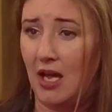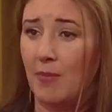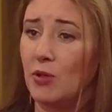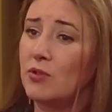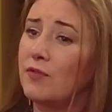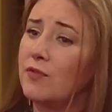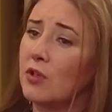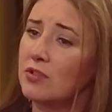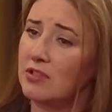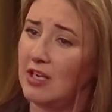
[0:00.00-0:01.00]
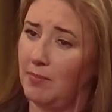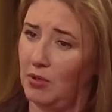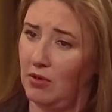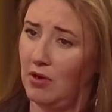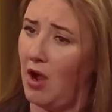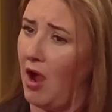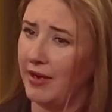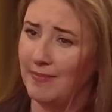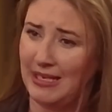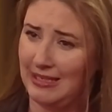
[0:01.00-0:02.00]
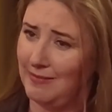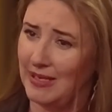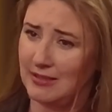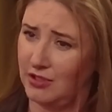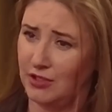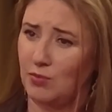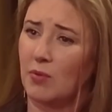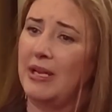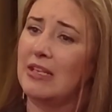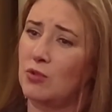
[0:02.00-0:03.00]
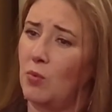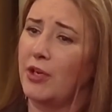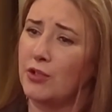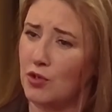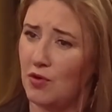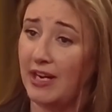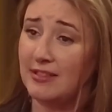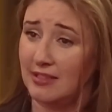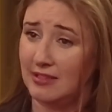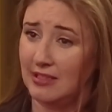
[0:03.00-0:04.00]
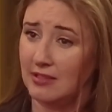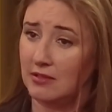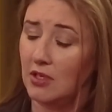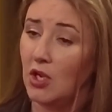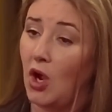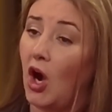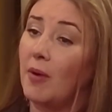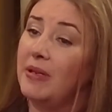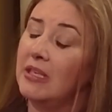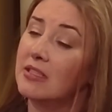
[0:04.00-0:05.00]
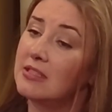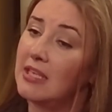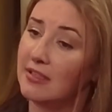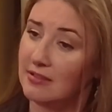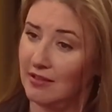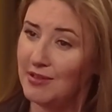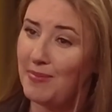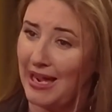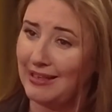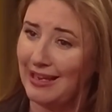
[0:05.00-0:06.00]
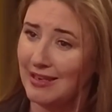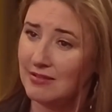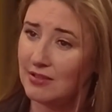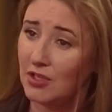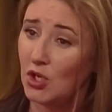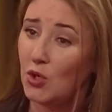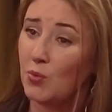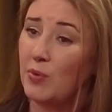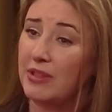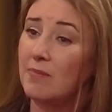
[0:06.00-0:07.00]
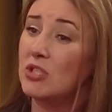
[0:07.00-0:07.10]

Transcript: those first couple automated messages where we ask what your crisis is are being assessed on the back end with a